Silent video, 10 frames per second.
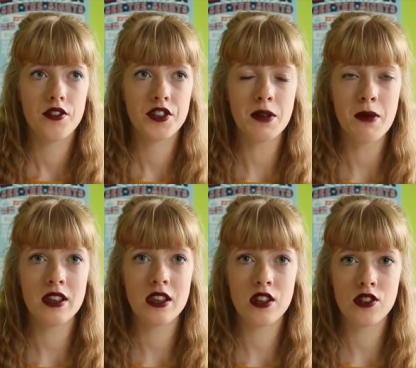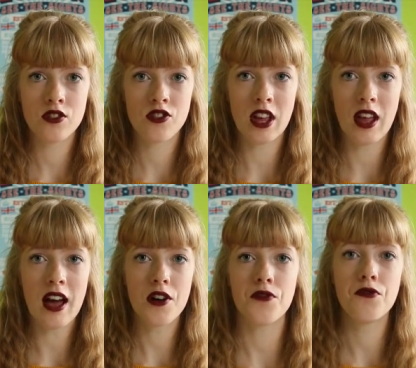she mainly does like
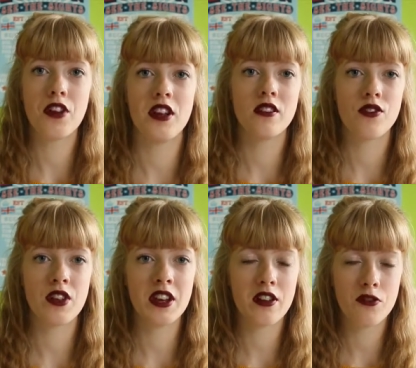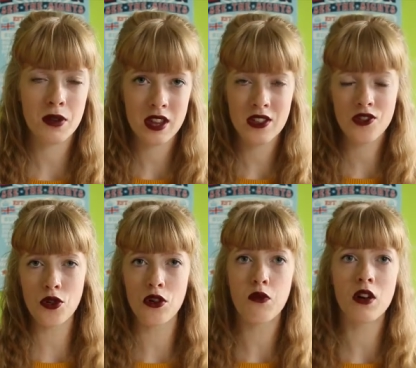health and fitness videos, but they're
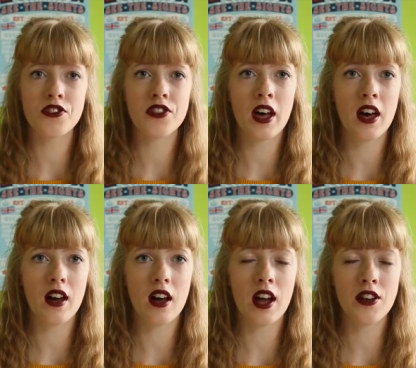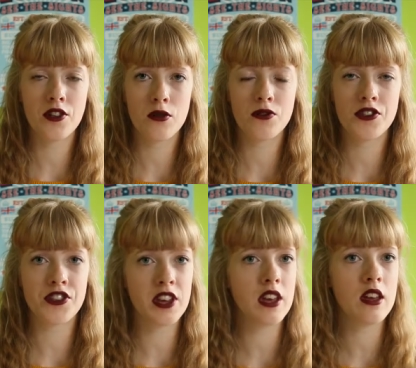sort of ones that I don't
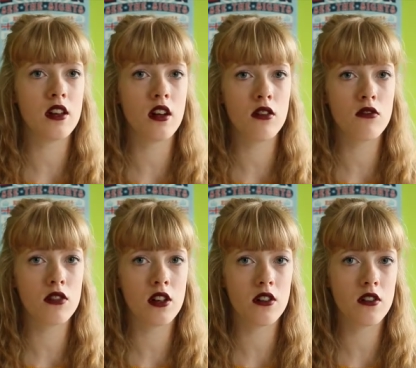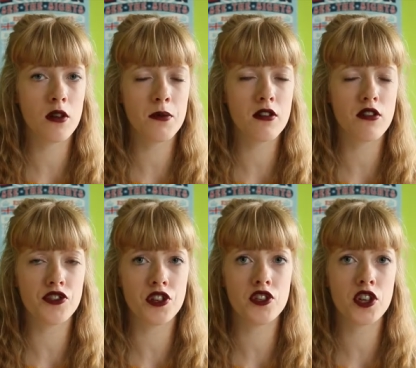see that come
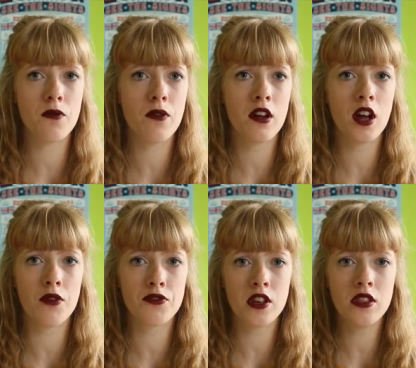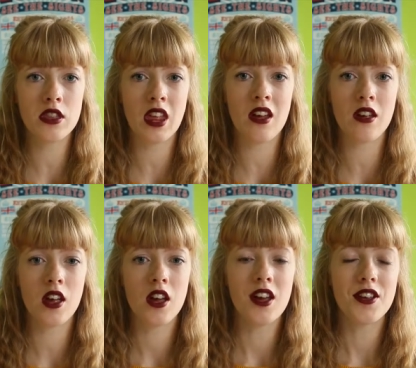across YouTube very often. They're
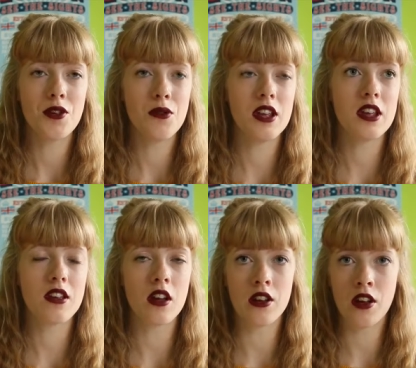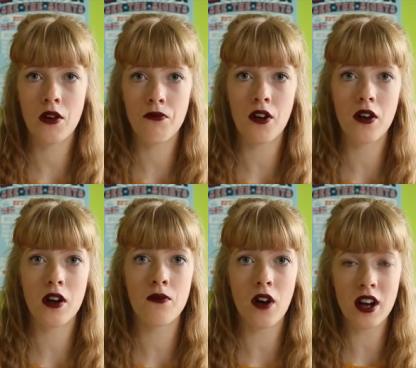unique, and her
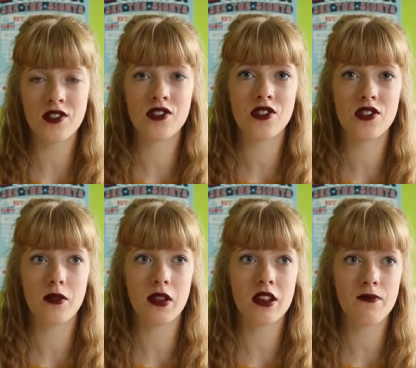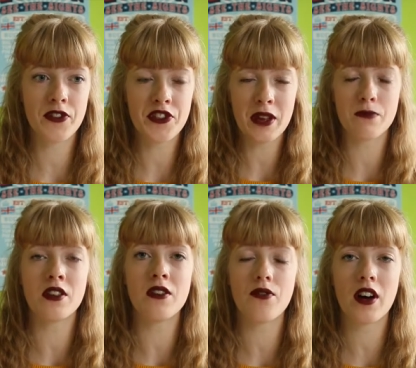advice, like the tips
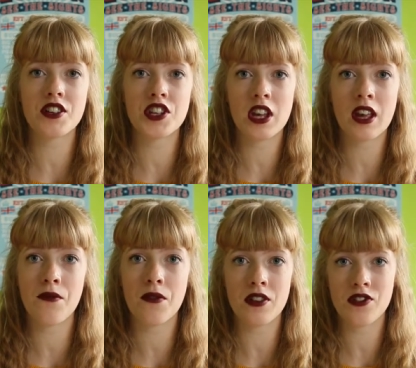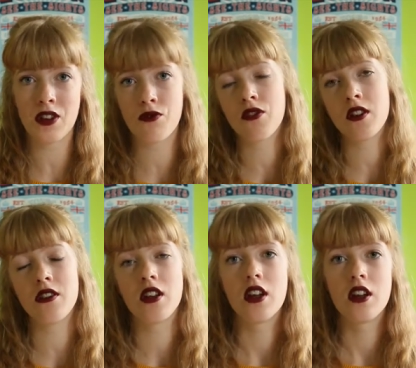and advice she gives, is different